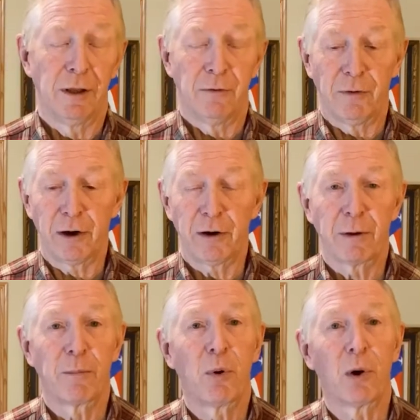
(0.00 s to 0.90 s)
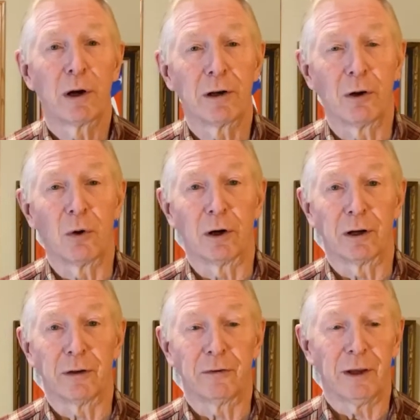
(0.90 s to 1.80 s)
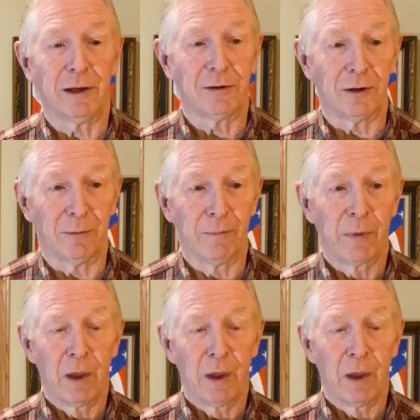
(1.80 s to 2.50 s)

Very important organization.